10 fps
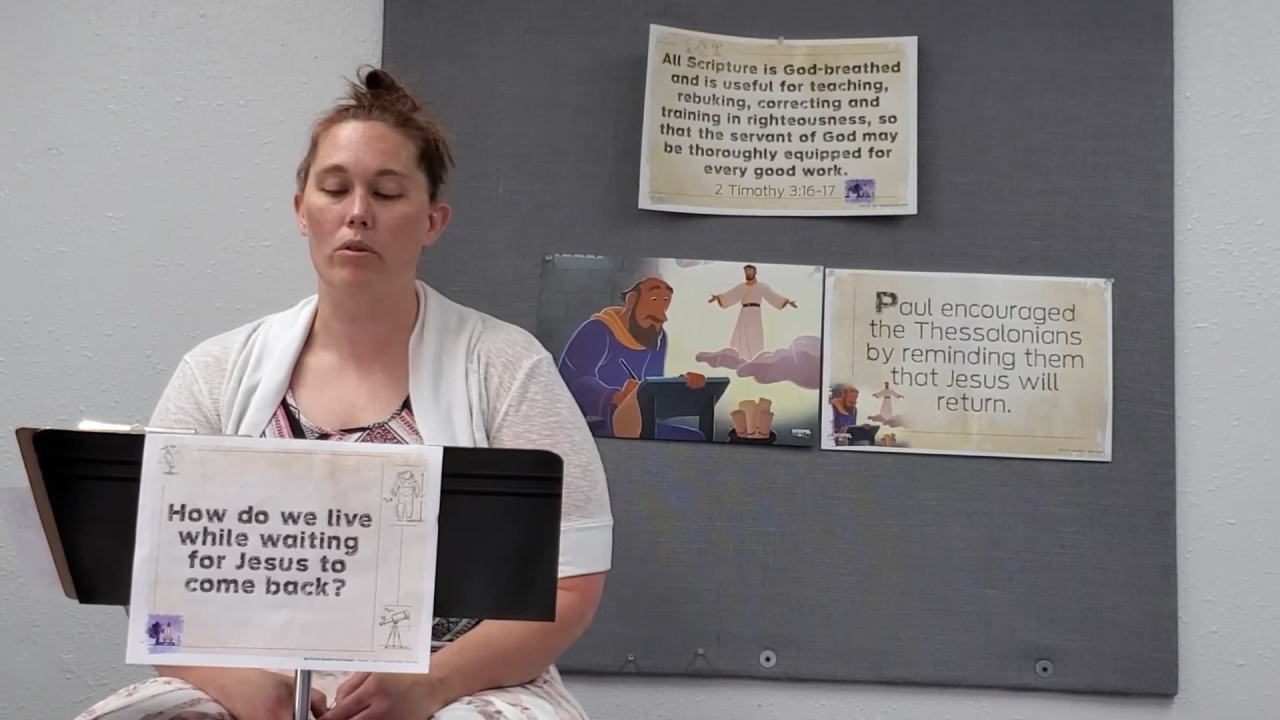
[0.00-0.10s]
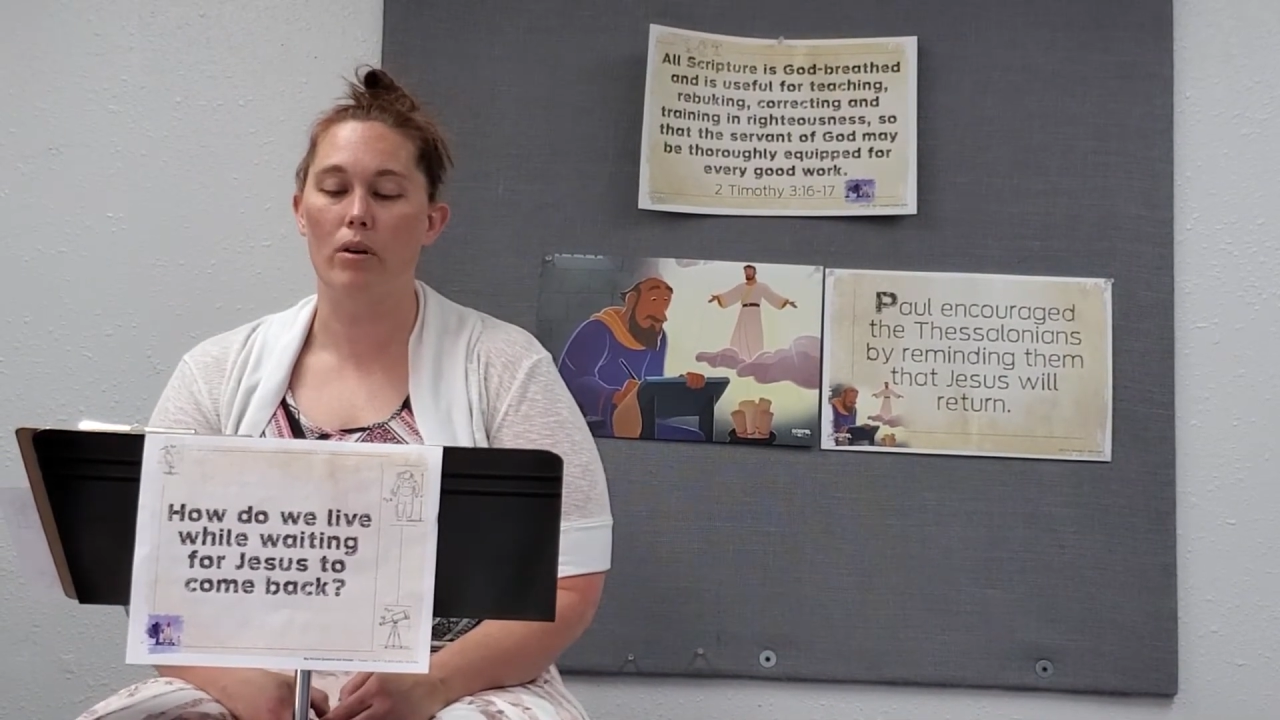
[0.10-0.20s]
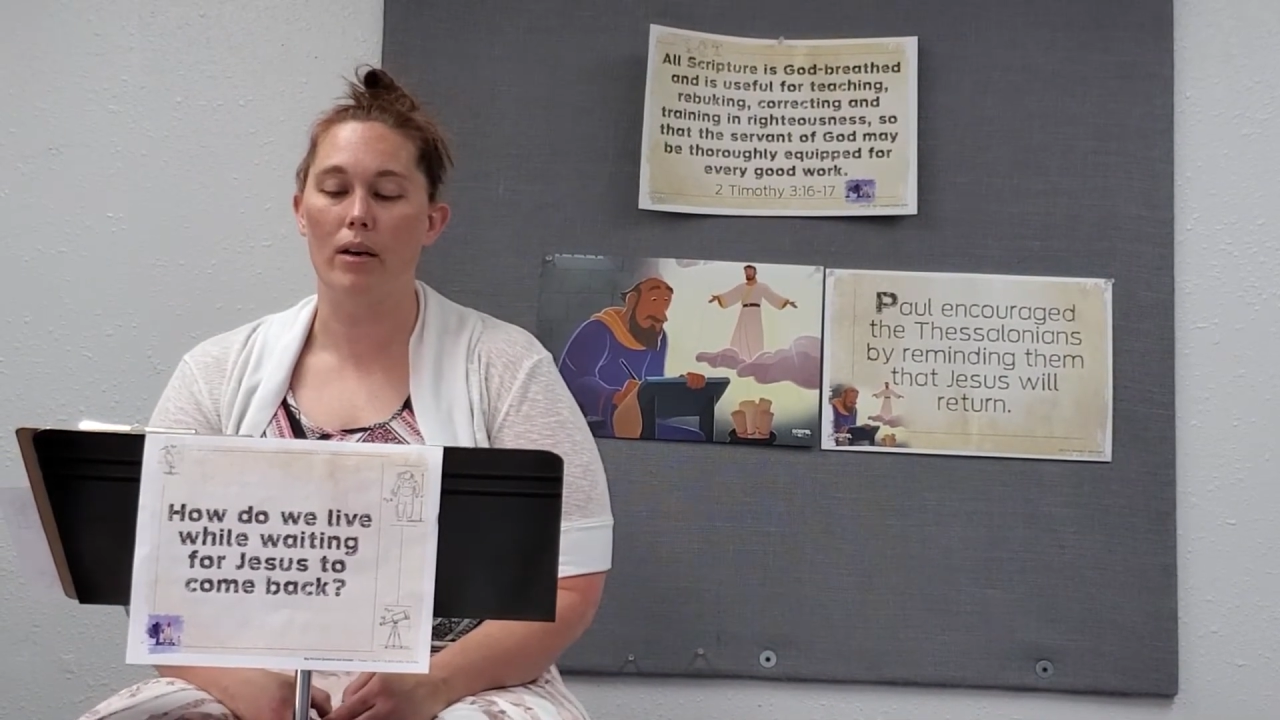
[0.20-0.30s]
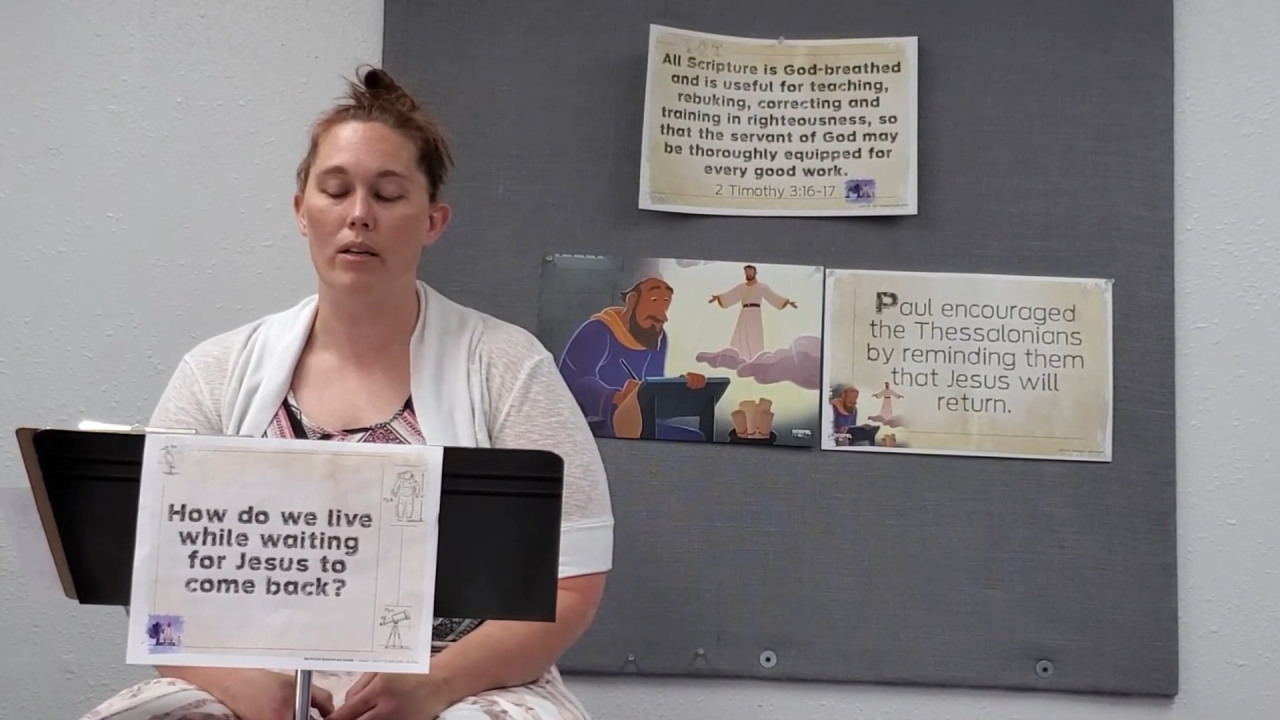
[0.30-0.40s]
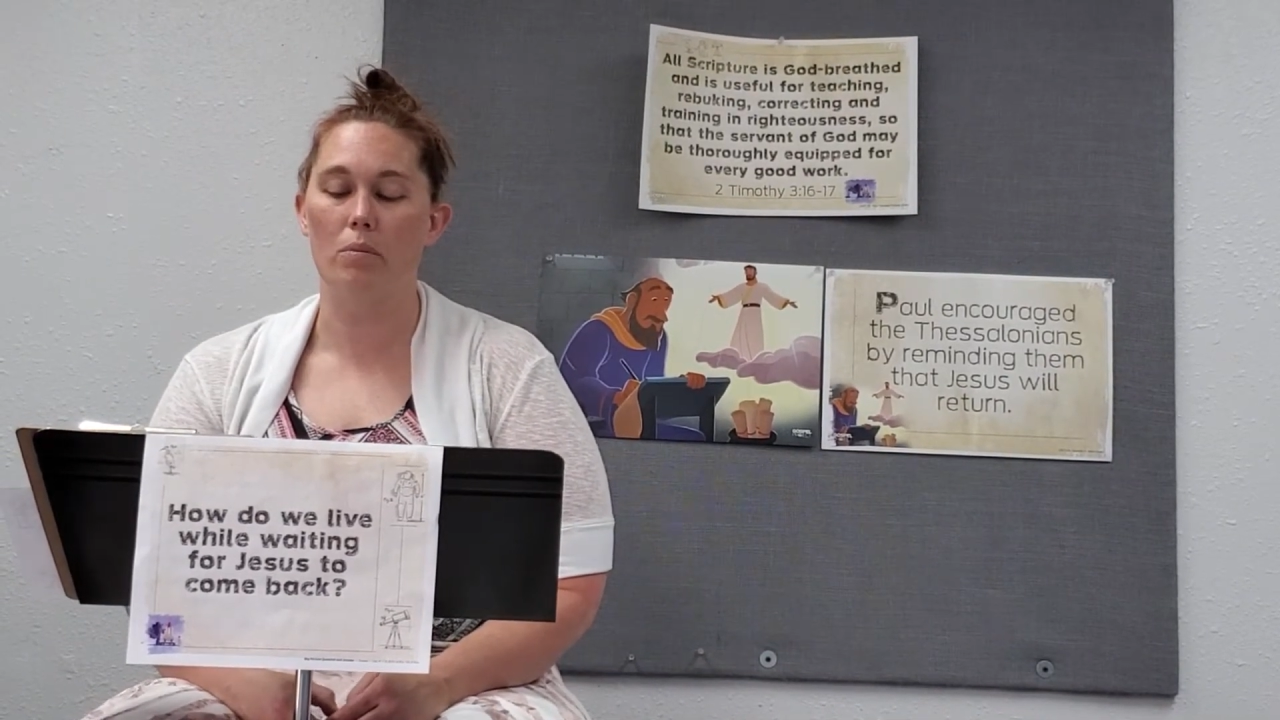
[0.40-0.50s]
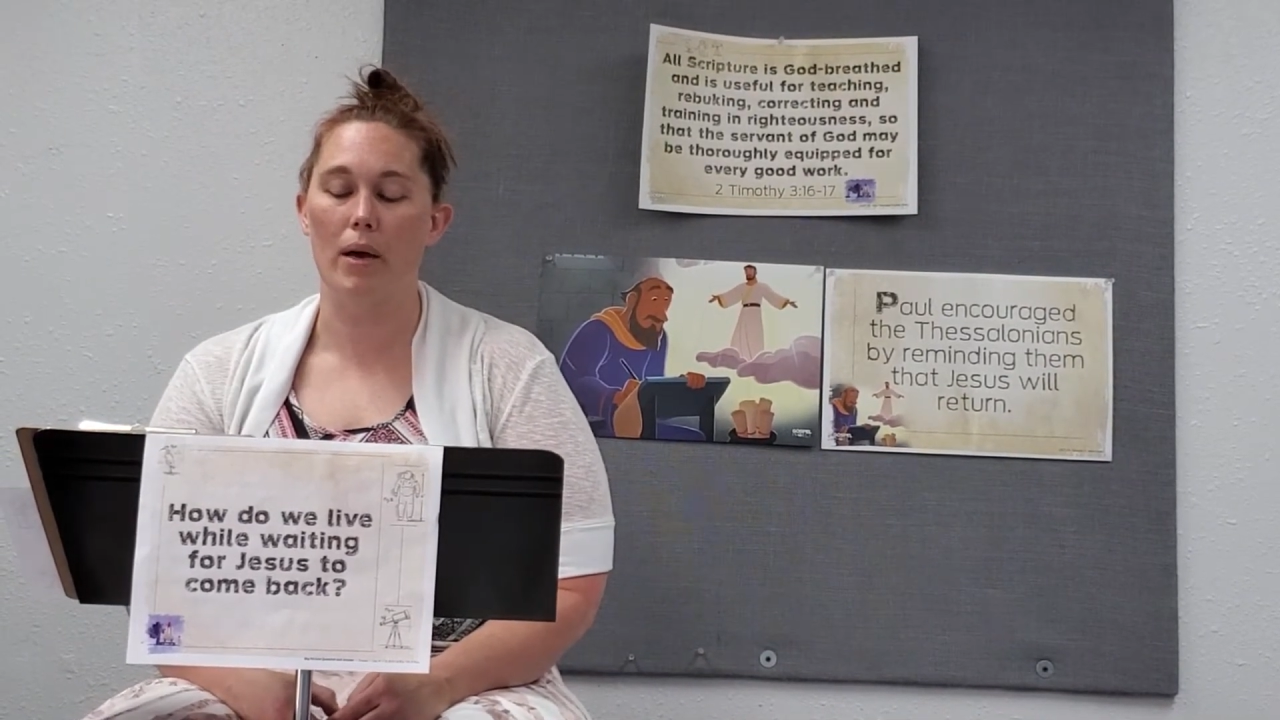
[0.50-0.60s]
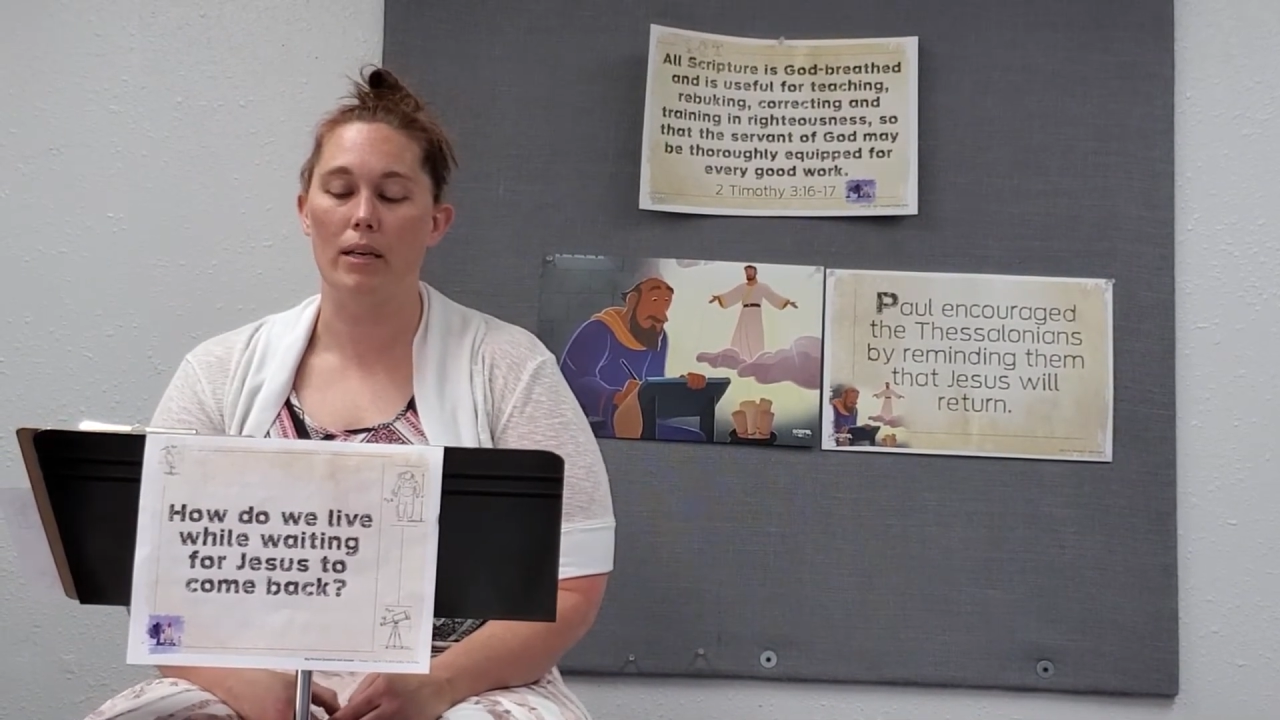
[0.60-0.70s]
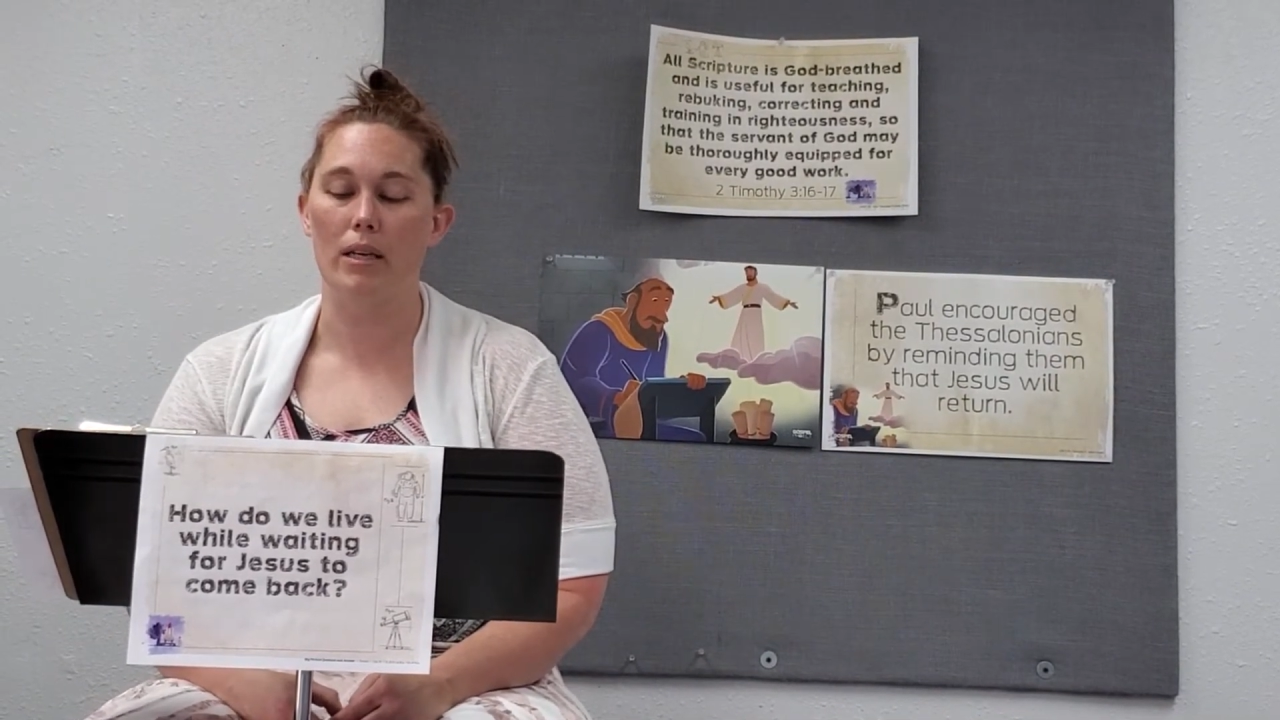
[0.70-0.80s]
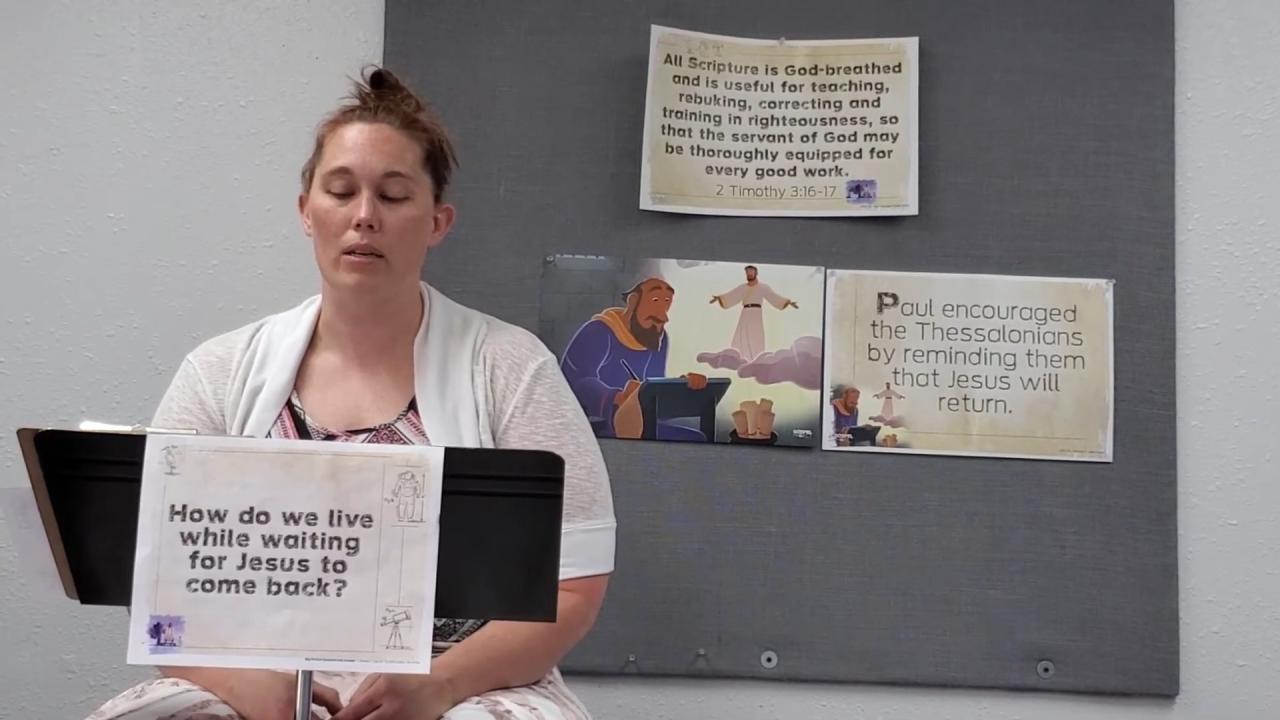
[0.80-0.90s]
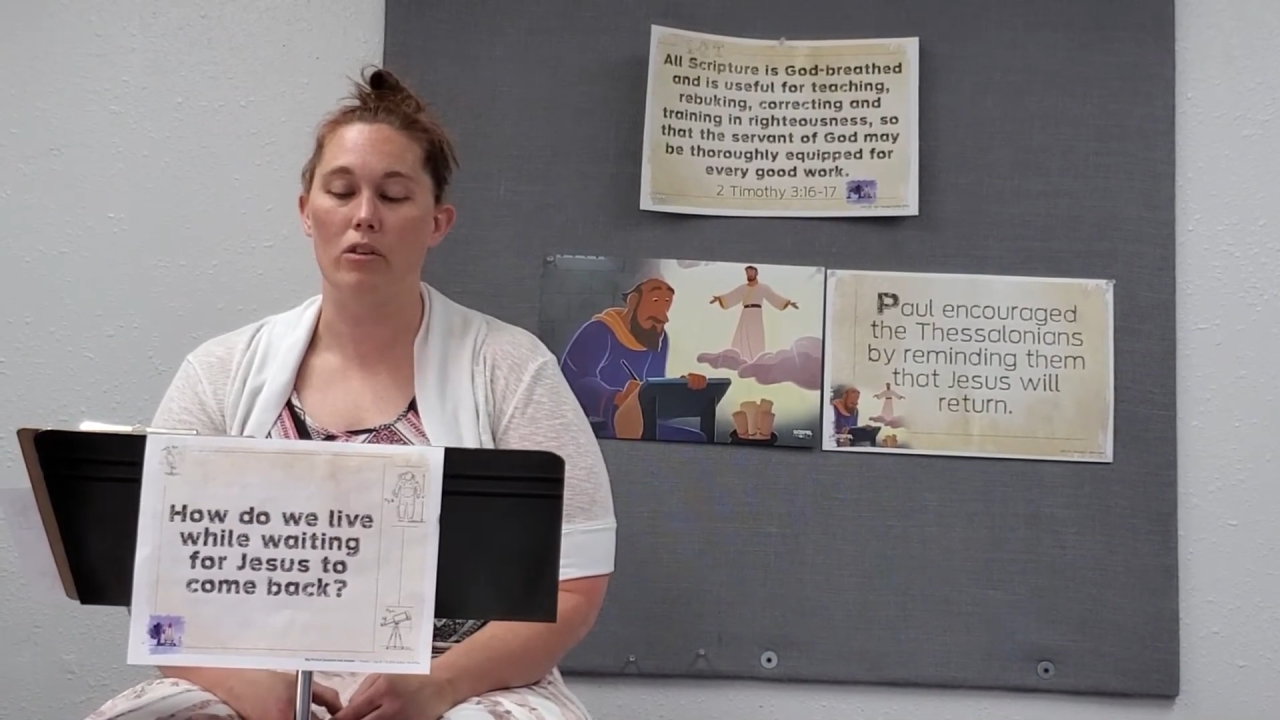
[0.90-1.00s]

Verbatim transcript: not expect it,